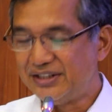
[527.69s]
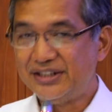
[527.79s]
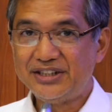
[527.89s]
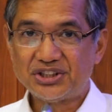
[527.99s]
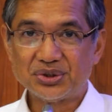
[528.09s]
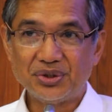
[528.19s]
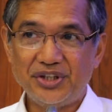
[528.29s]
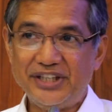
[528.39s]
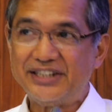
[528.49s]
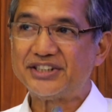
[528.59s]

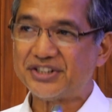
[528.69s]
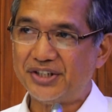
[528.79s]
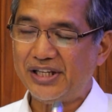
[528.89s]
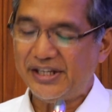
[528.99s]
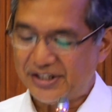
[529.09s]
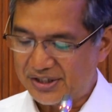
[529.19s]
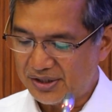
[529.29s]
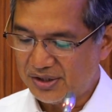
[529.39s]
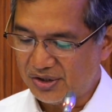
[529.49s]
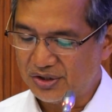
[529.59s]
issued years
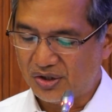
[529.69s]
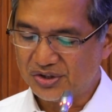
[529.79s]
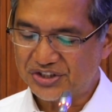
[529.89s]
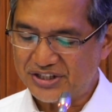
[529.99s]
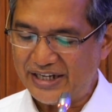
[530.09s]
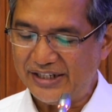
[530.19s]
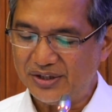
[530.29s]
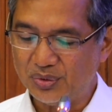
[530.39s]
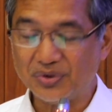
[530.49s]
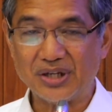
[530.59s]
earlier on August 9,
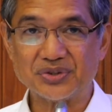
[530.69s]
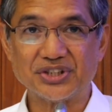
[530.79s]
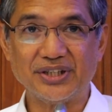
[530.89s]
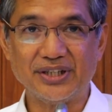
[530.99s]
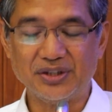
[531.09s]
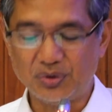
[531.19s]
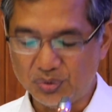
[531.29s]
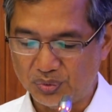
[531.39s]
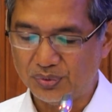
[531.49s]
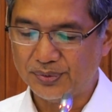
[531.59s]

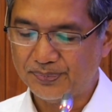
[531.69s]
2002.